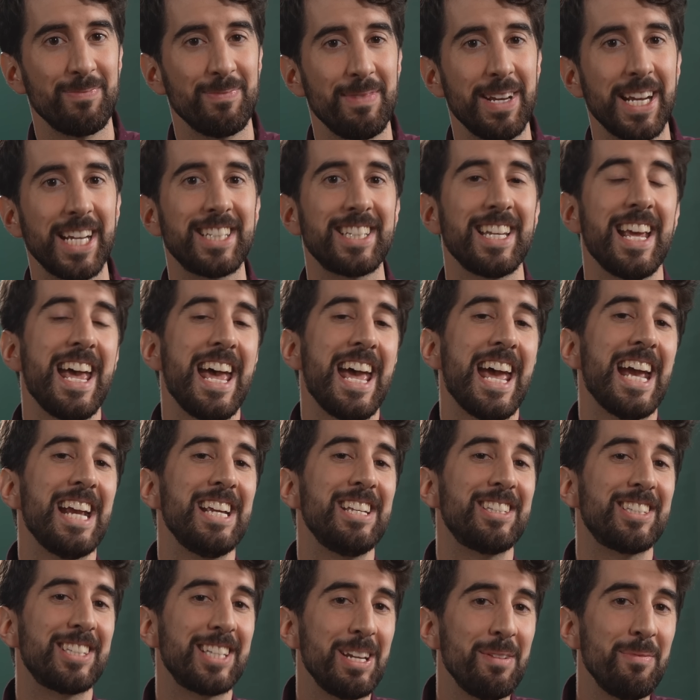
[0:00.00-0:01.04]
makes a
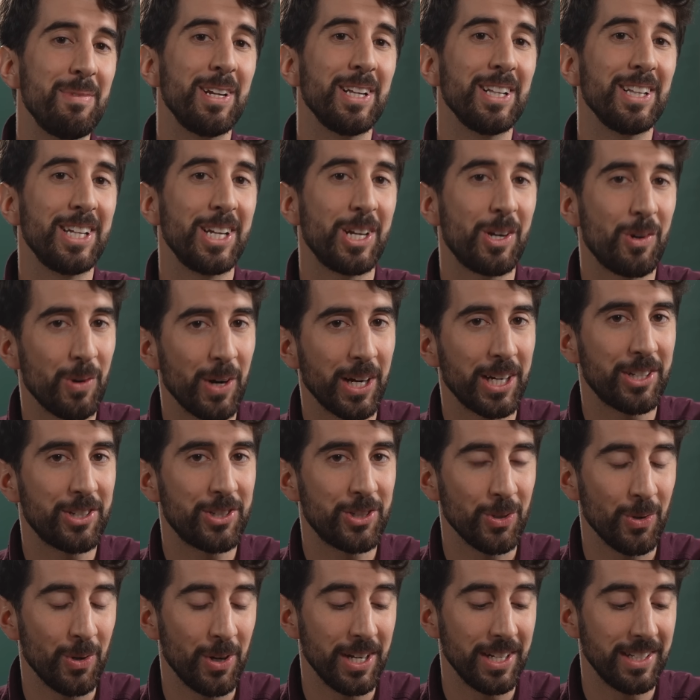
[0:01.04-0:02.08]
seemingly quick
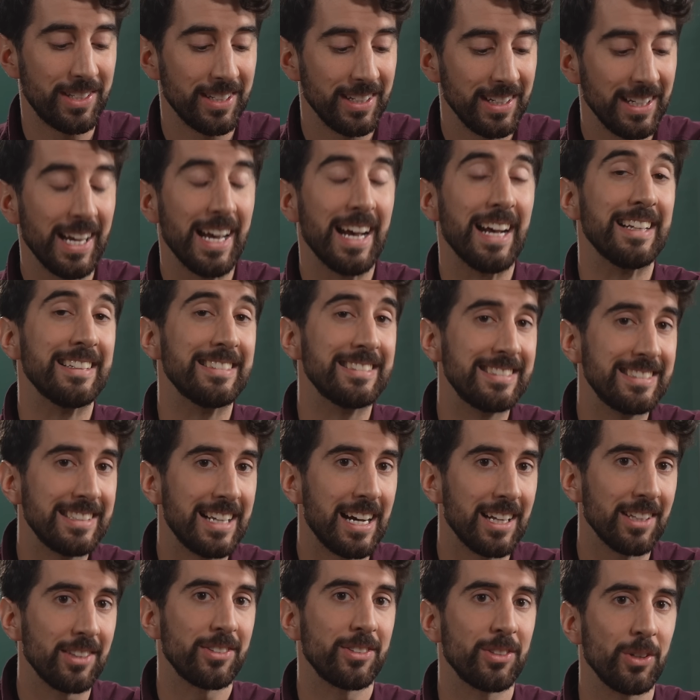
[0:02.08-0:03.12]
joint
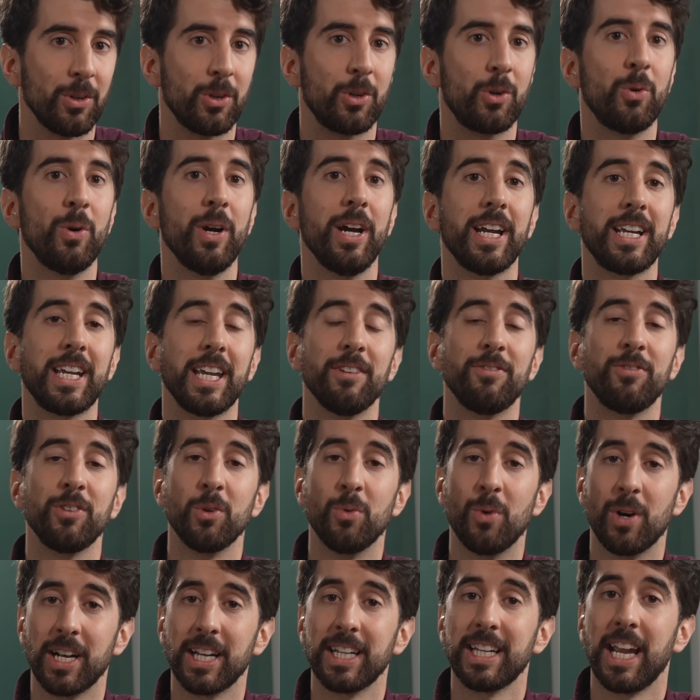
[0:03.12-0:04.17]
not so quick if we
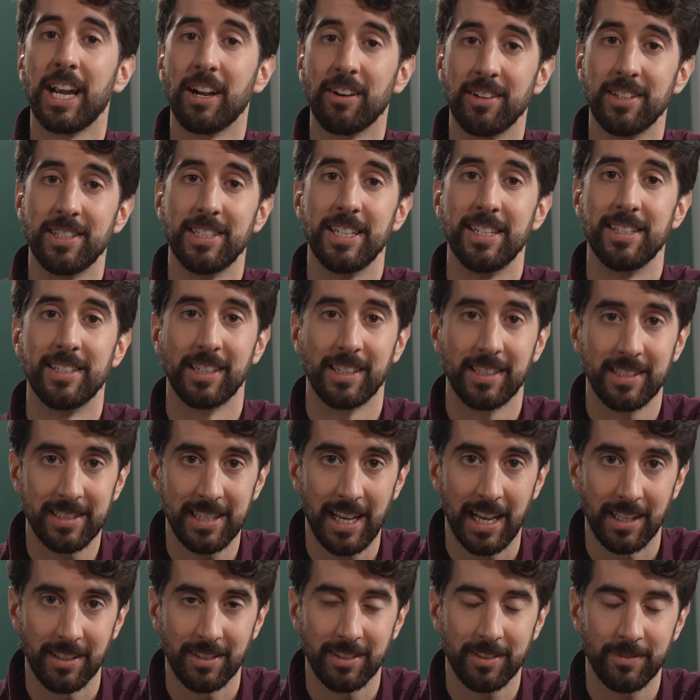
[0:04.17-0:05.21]
want to guarantee
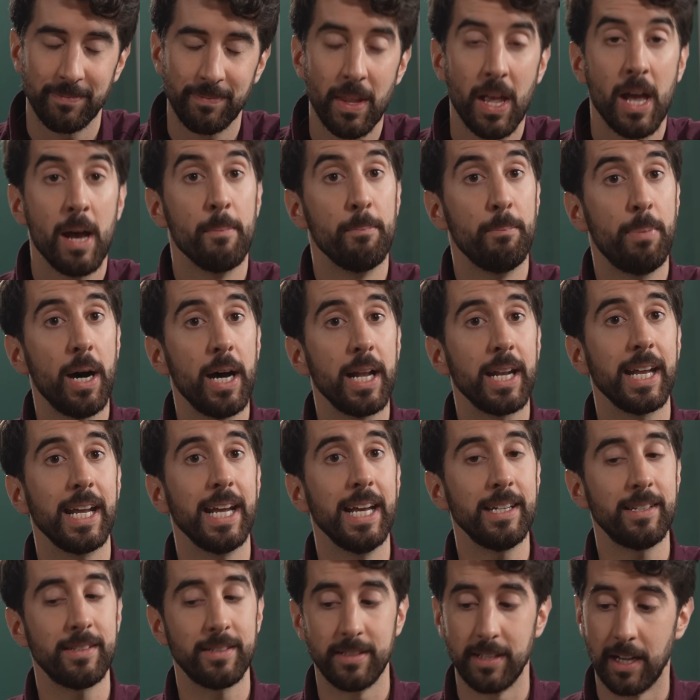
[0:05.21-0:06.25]
success. But
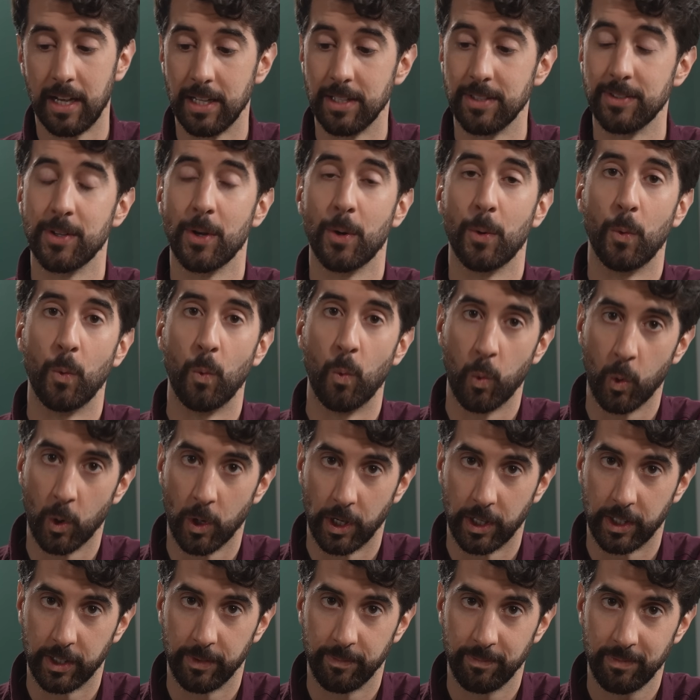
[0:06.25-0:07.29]
it does
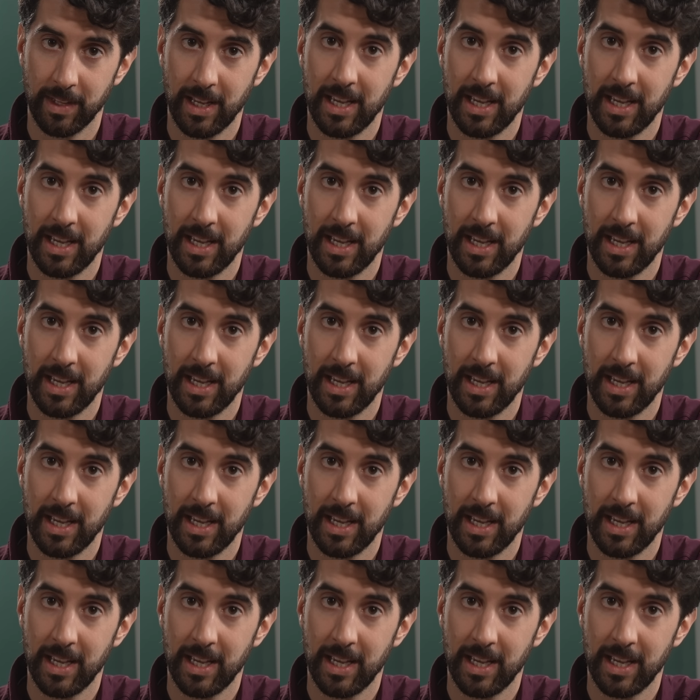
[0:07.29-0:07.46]
work.